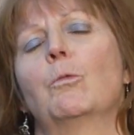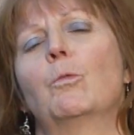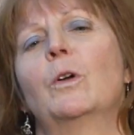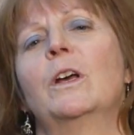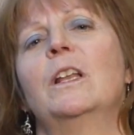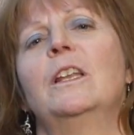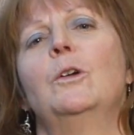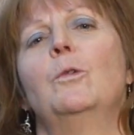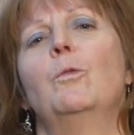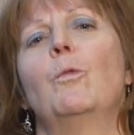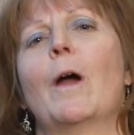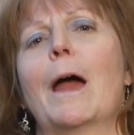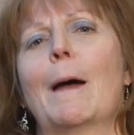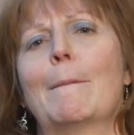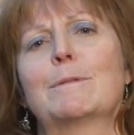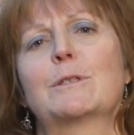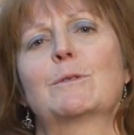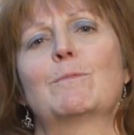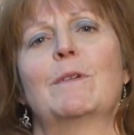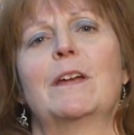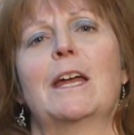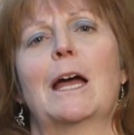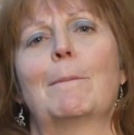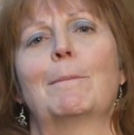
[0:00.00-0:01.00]
really
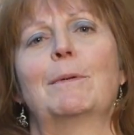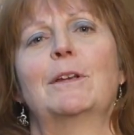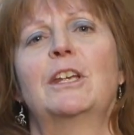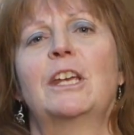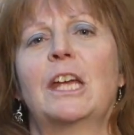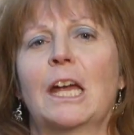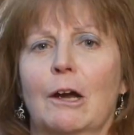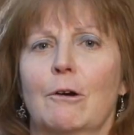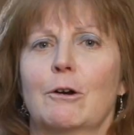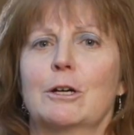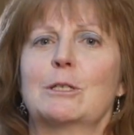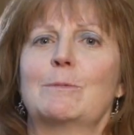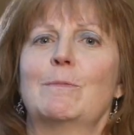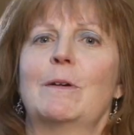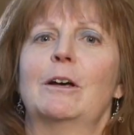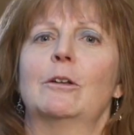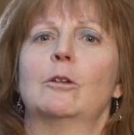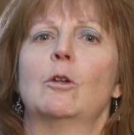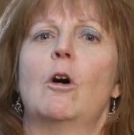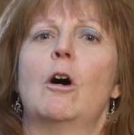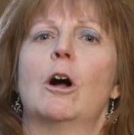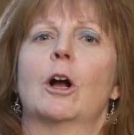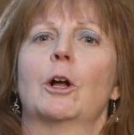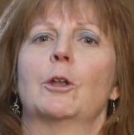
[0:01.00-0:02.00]
wraps me up and carries me
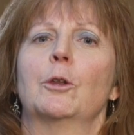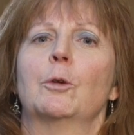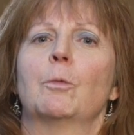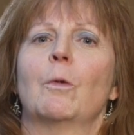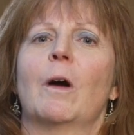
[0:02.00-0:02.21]
along on the